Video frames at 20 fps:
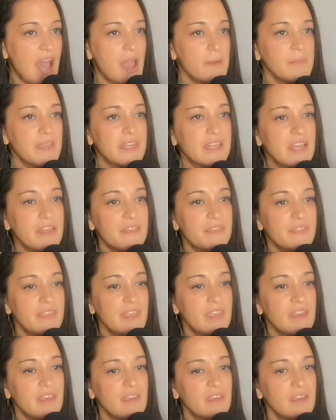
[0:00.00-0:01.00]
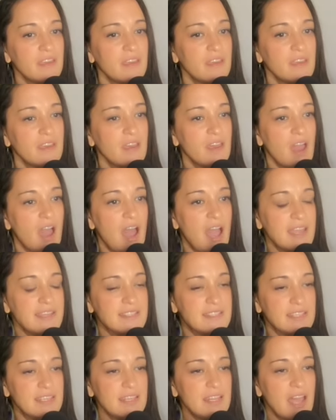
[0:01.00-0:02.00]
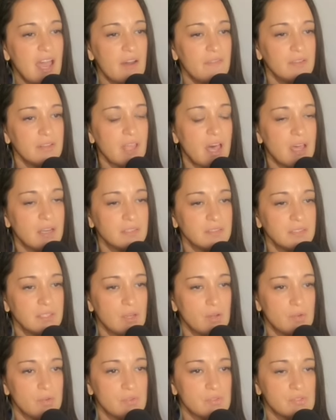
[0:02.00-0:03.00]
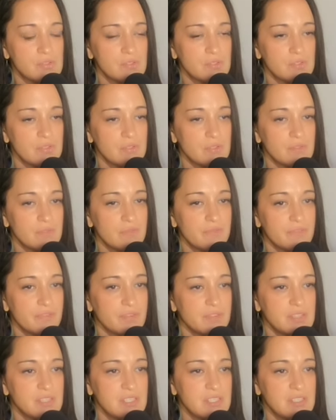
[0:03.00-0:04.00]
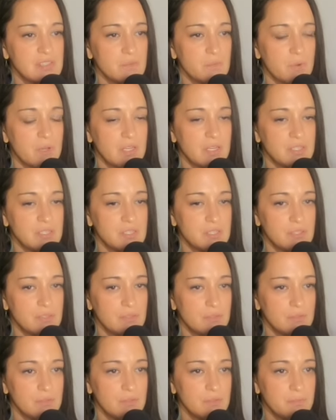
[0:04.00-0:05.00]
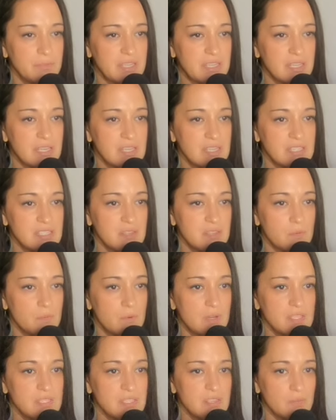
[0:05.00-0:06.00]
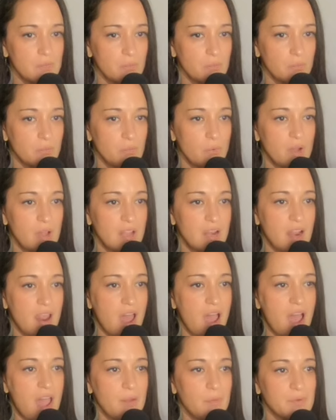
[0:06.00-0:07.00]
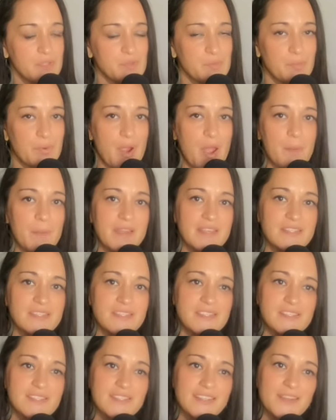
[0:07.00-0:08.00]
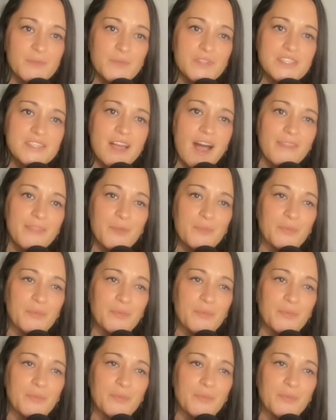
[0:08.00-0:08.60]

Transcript: i mean i think i did have a lot of lows for season one and two because it wasn't what I was promised. It was not the